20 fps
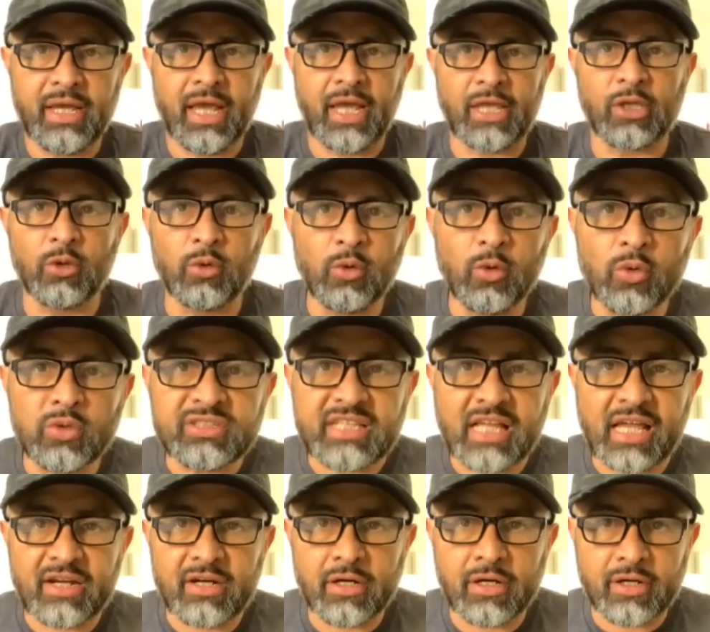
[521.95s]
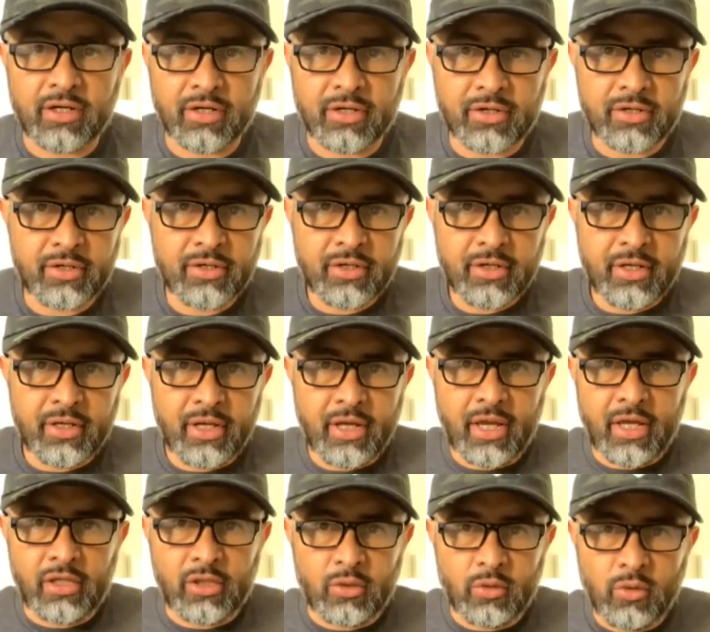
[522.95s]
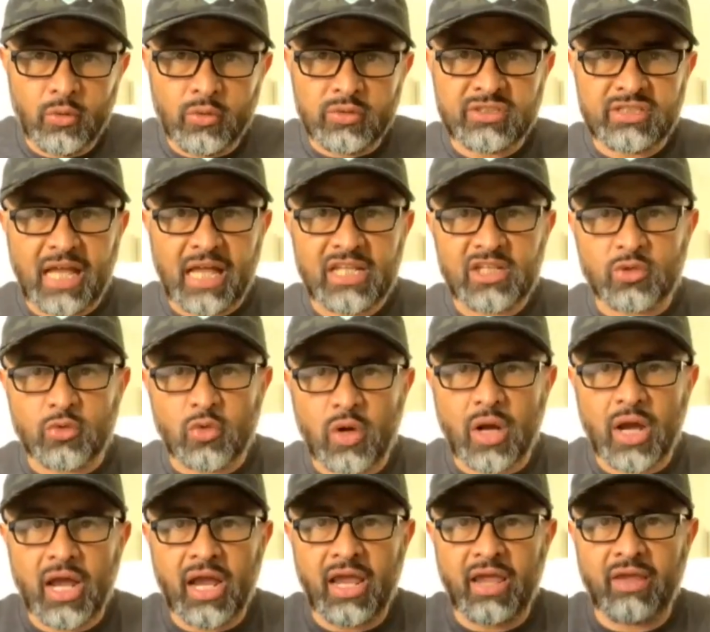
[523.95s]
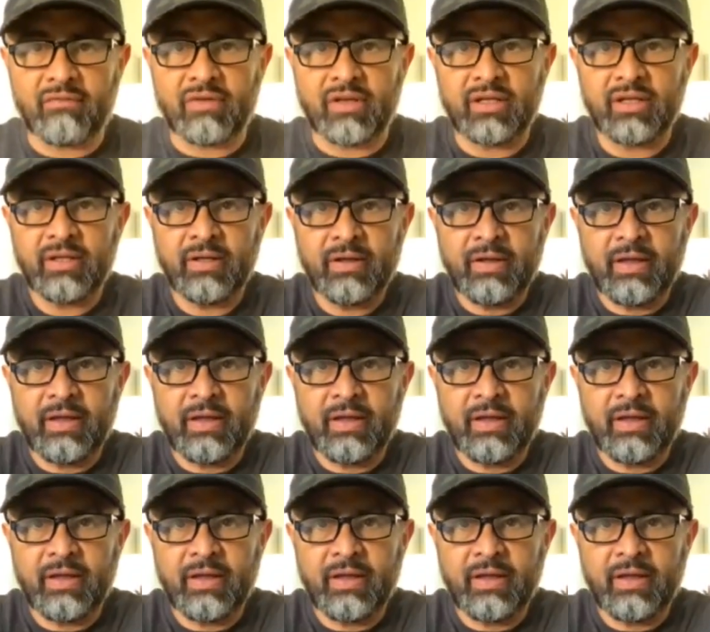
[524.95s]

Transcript: and you lose that hunger, and you lose that drive, and